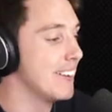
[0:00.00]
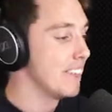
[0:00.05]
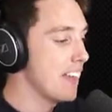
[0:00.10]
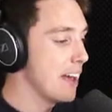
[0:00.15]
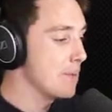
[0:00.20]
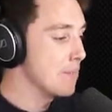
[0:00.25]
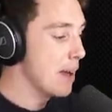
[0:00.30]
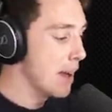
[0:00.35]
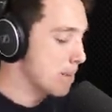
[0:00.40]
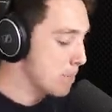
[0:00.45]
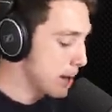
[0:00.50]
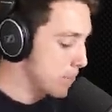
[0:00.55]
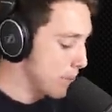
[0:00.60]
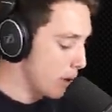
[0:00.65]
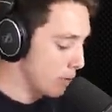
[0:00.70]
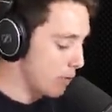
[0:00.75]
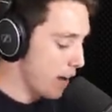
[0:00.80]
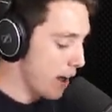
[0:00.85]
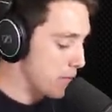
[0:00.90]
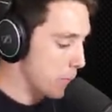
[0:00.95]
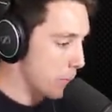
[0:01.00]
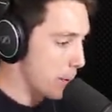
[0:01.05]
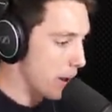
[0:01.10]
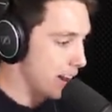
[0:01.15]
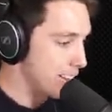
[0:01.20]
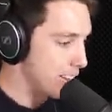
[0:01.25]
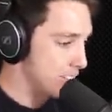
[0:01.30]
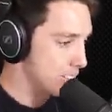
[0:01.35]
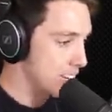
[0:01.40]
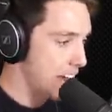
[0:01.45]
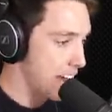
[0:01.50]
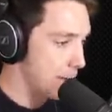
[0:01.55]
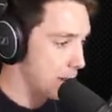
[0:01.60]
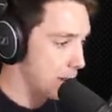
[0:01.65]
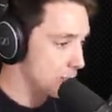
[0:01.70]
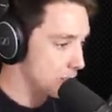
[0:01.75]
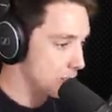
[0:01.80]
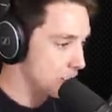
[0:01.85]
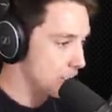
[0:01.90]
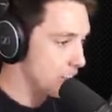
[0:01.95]
That may be my favorite part of this game.
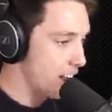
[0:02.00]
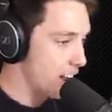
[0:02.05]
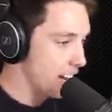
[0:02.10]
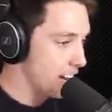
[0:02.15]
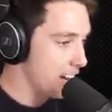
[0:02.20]
I